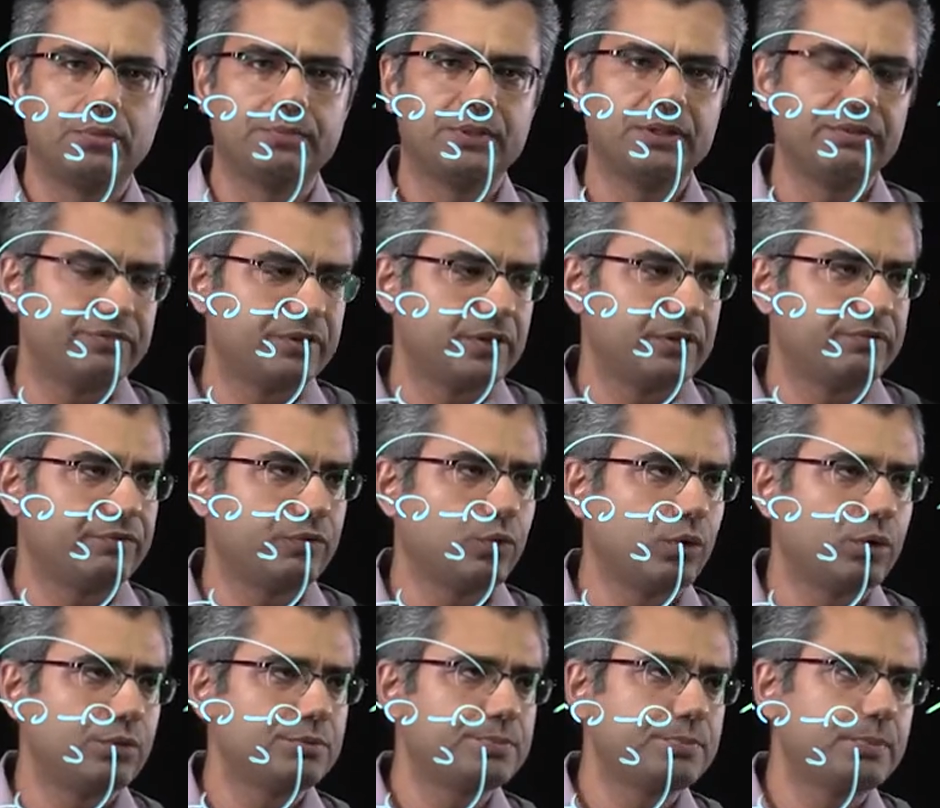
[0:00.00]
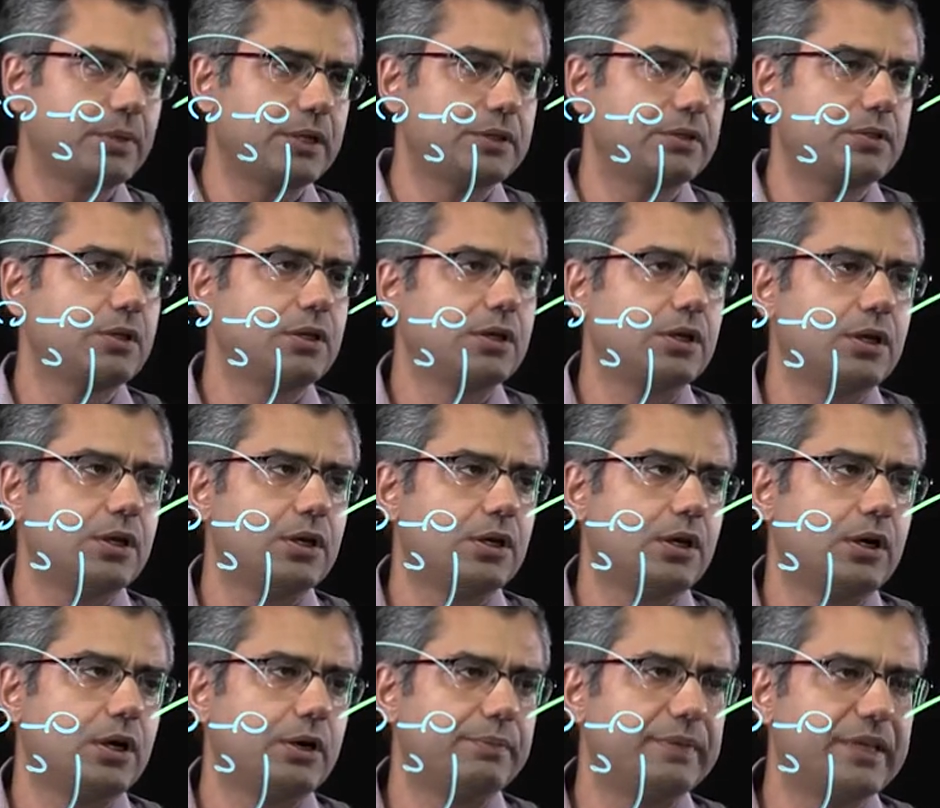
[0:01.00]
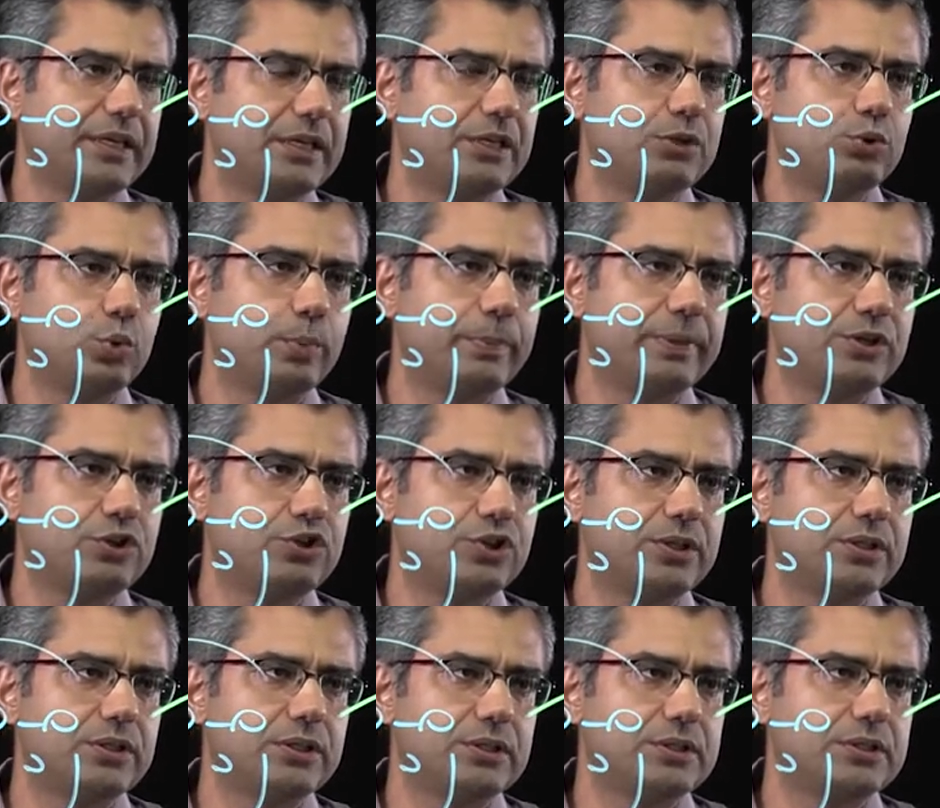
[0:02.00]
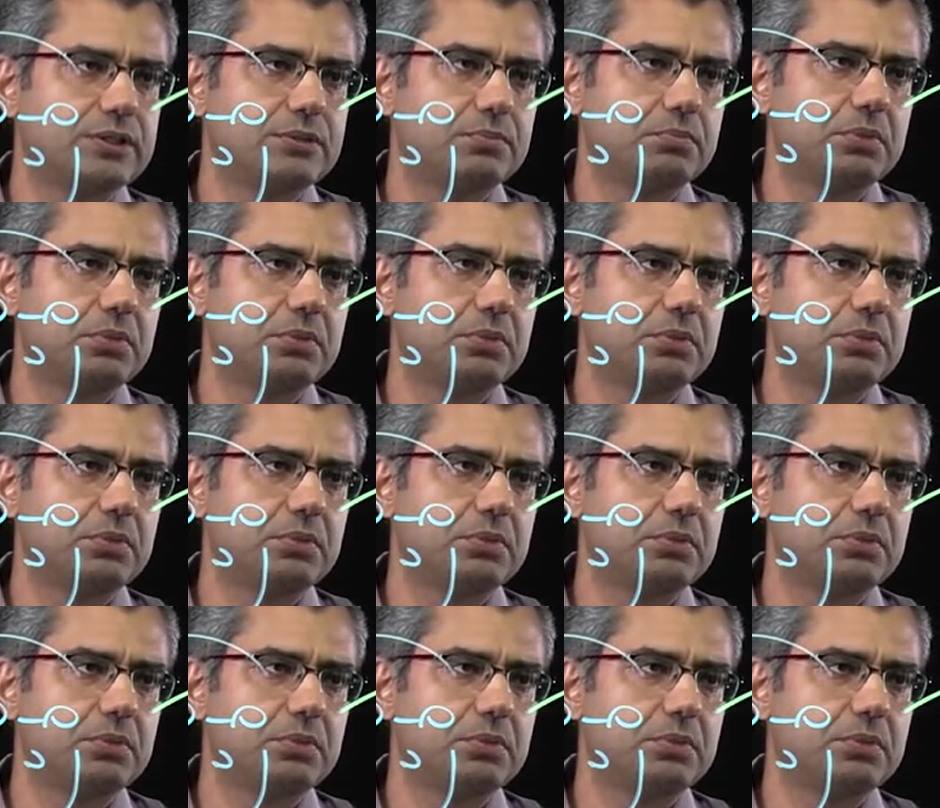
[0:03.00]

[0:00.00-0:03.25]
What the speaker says: different forms, but they need to mention this.